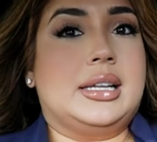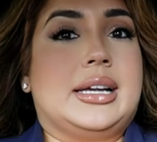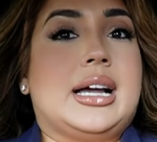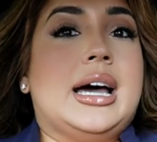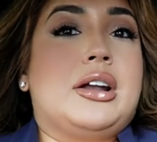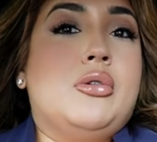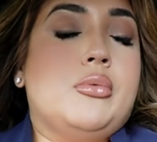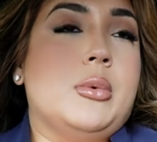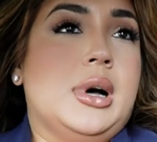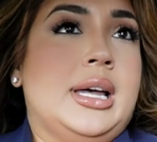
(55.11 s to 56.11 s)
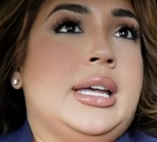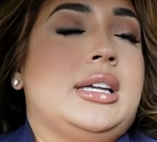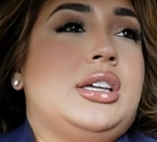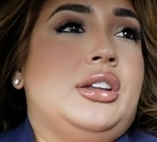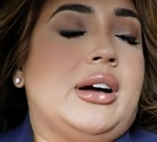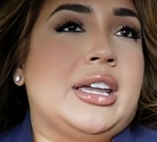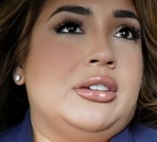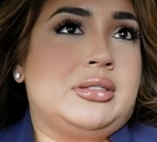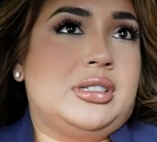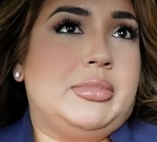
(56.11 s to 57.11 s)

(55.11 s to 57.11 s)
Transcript: Like, I don't want, you know, I used to